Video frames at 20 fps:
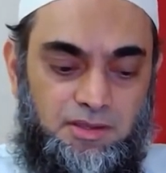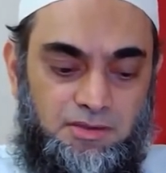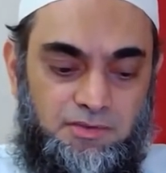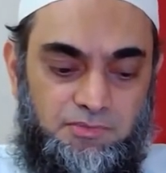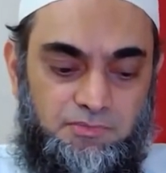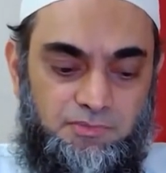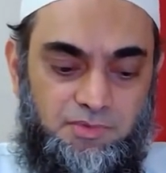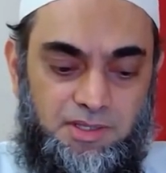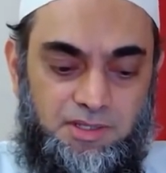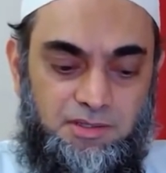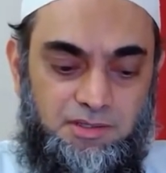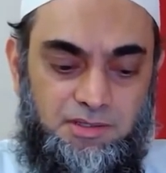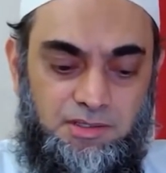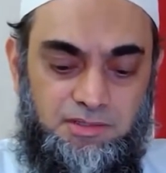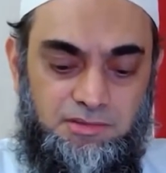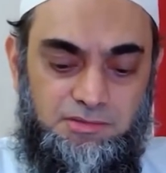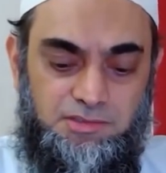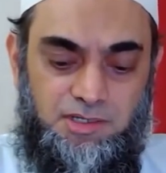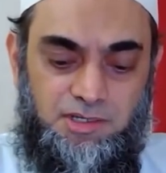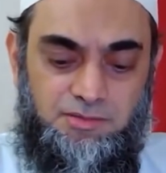When
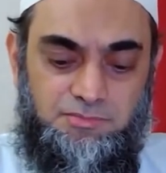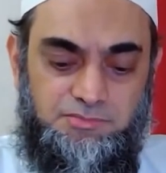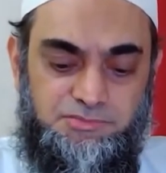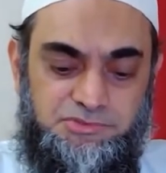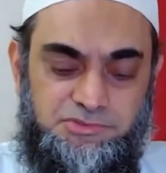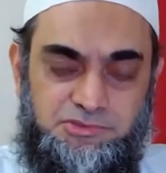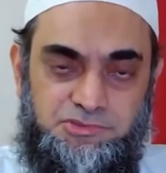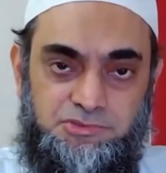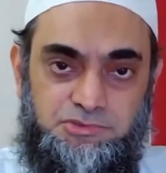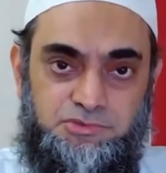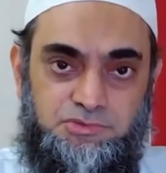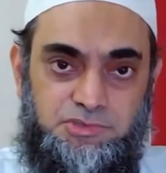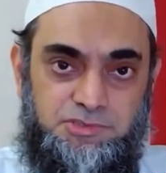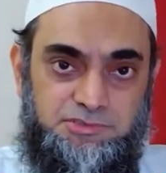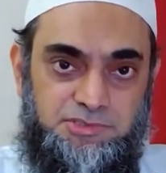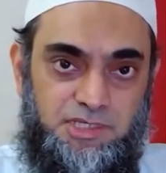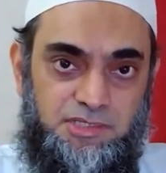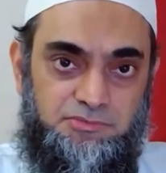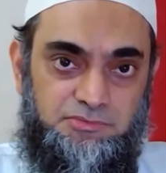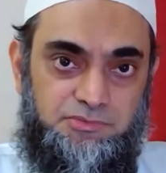it comes to
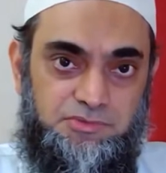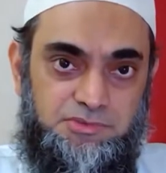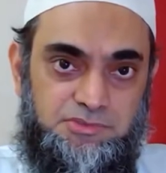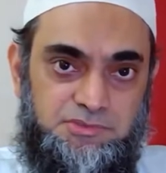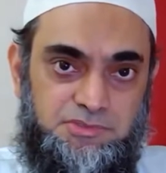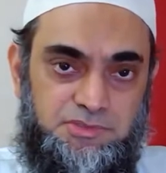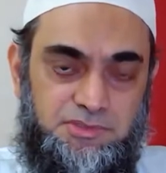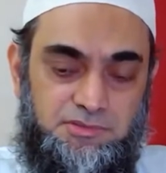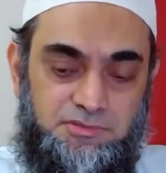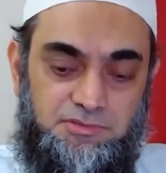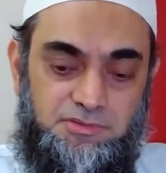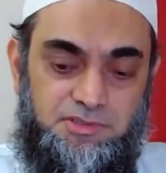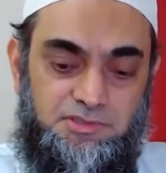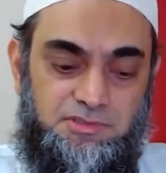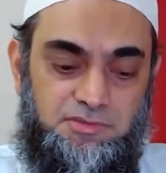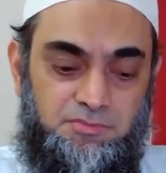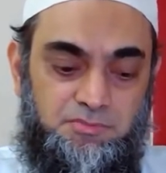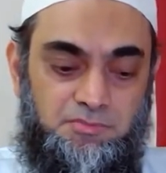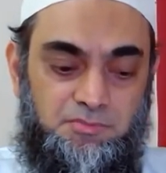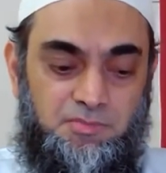a divorce,
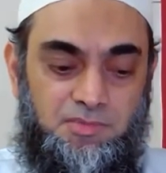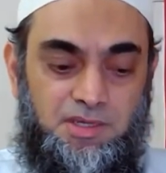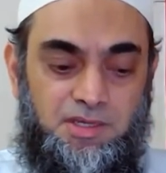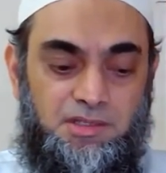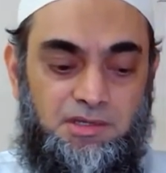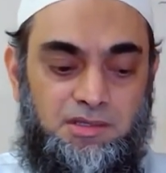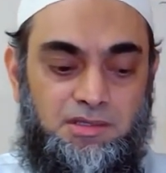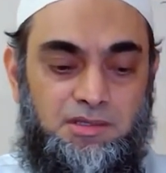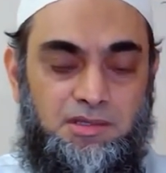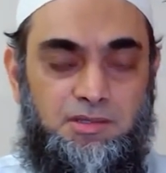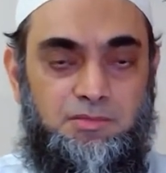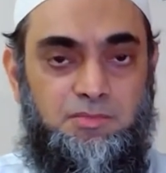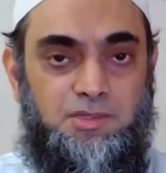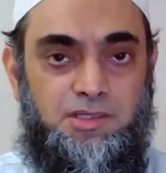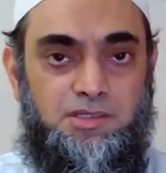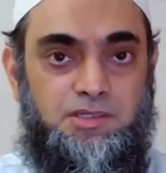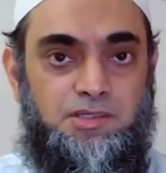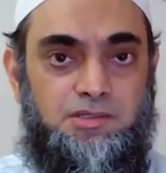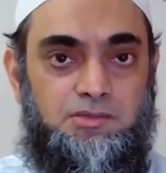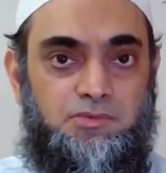there's
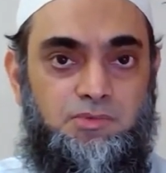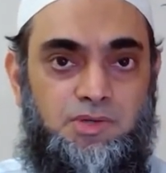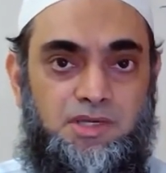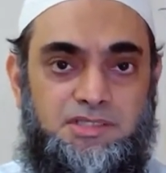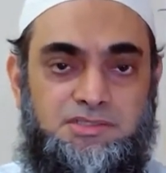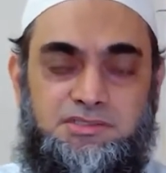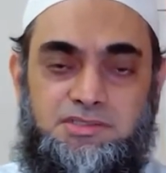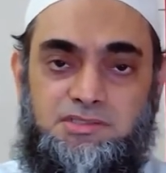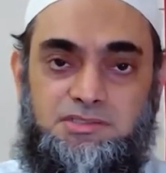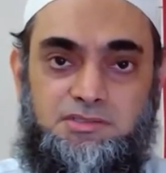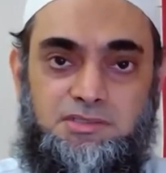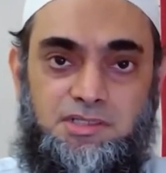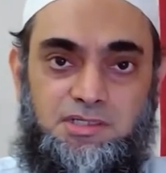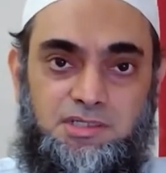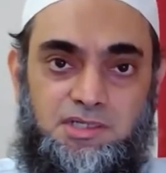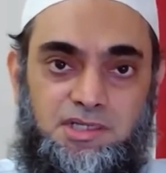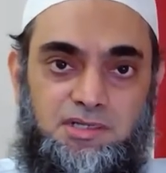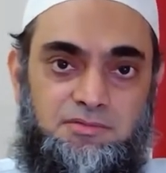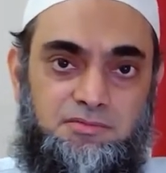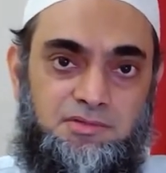many questions
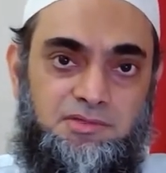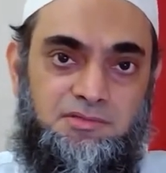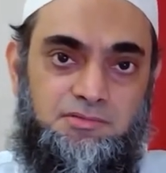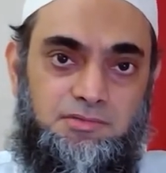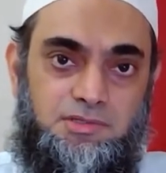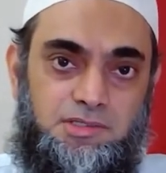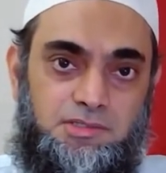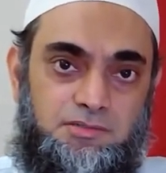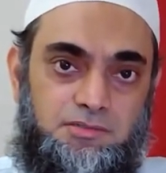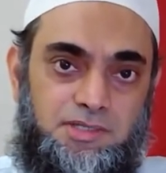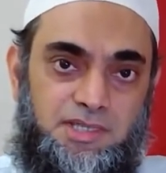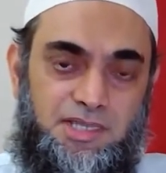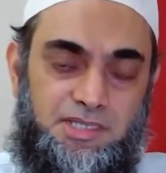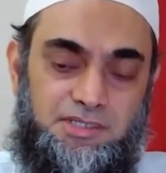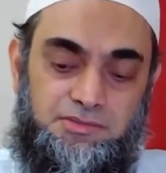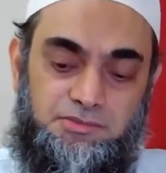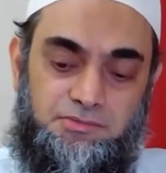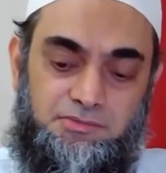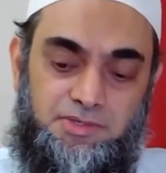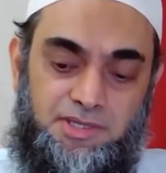that every scholar
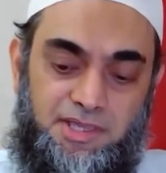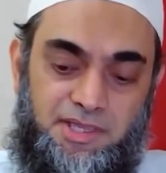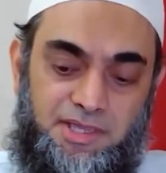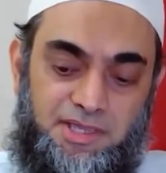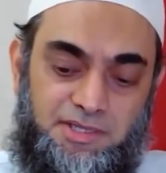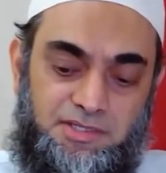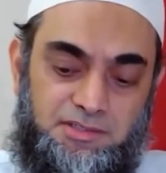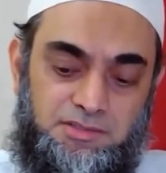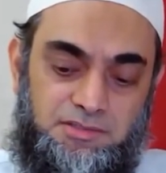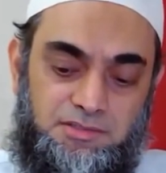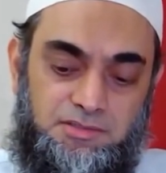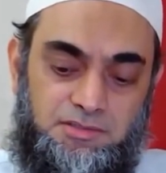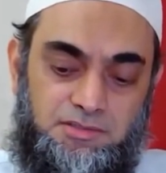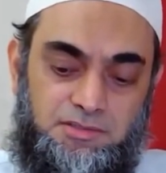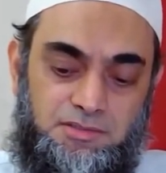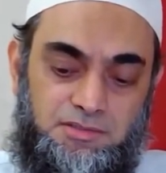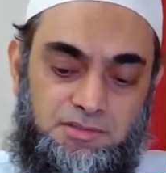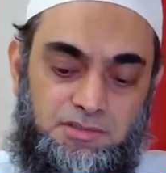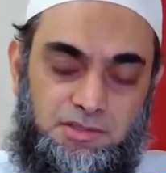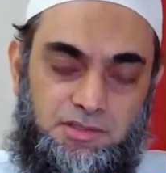has to ask
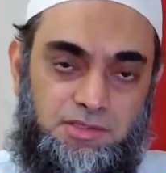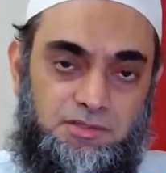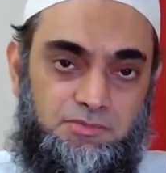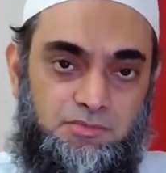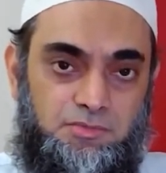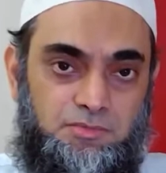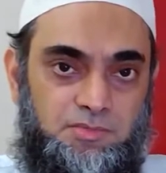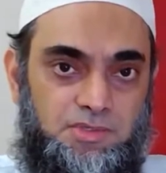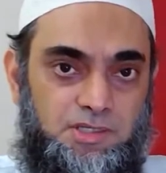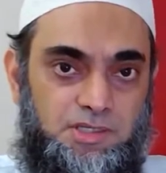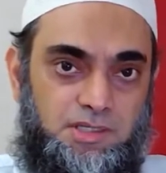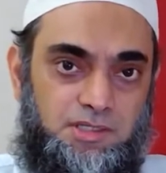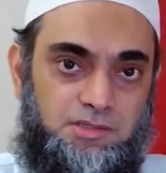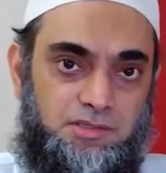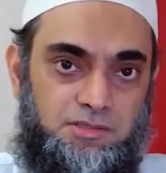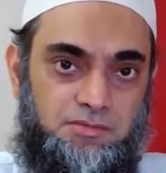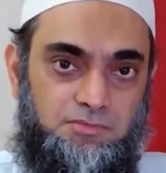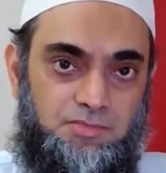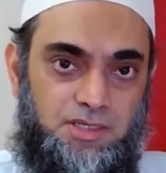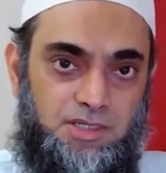the woman
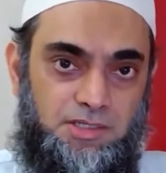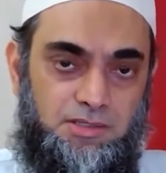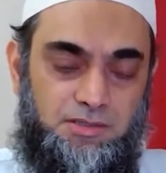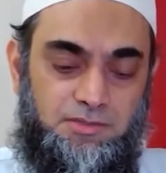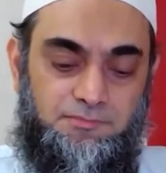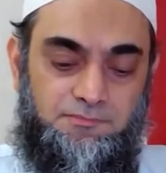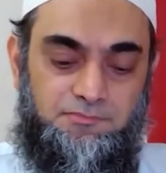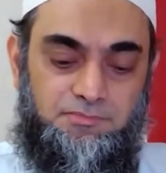and the man.